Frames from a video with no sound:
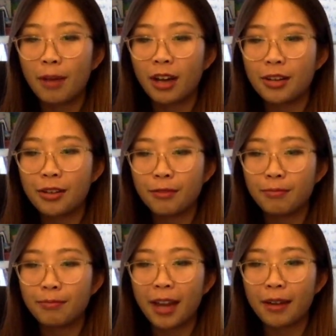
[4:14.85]
a new
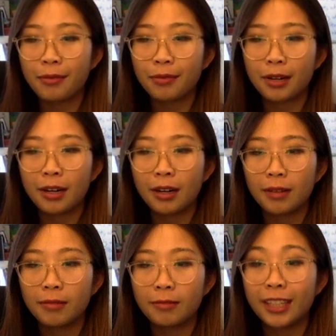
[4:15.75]
pair for
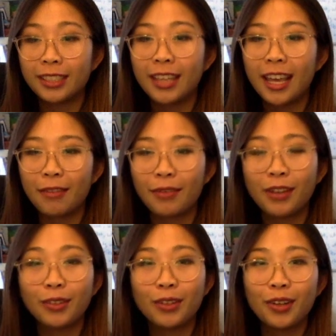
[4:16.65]
race day. It
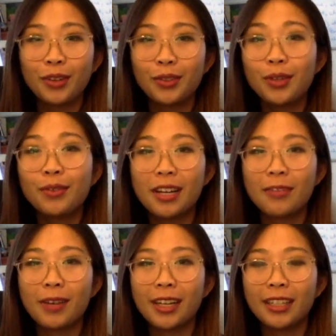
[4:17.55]
felt so
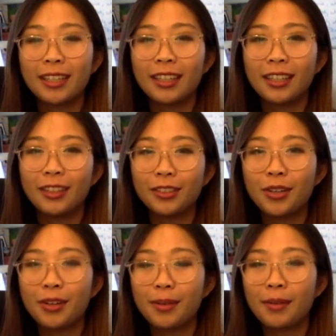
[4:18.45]
good running in those
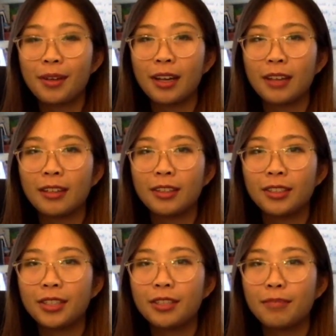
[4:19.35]
newer
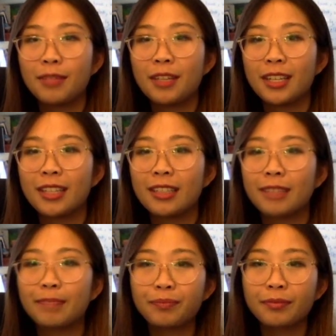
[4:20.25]
shoes because
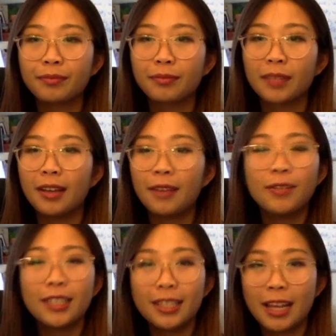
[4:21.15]
it
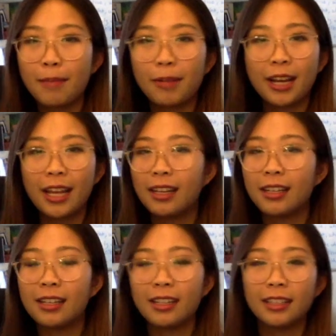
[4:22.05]
was the same brand
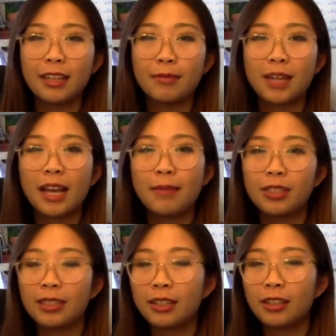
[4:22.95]
and same type,
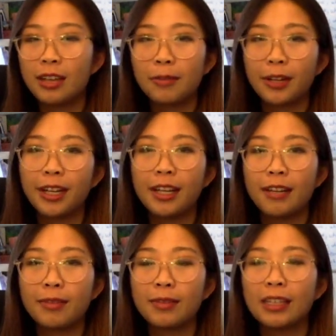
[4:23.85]
just a little
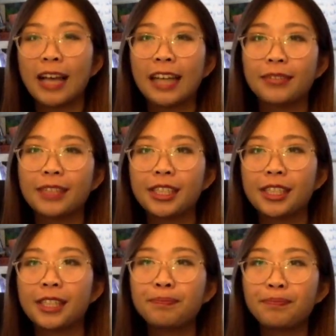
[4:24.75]
upgraded from the last version.